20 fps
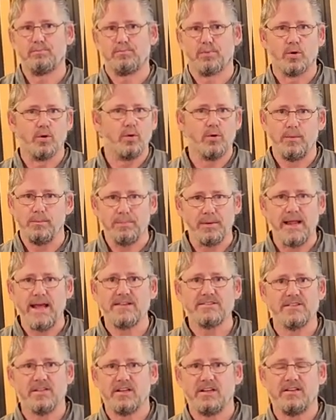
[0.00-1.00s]
brew in
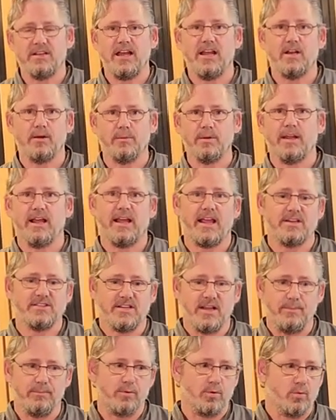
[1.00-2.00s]
plastic container, but like I said,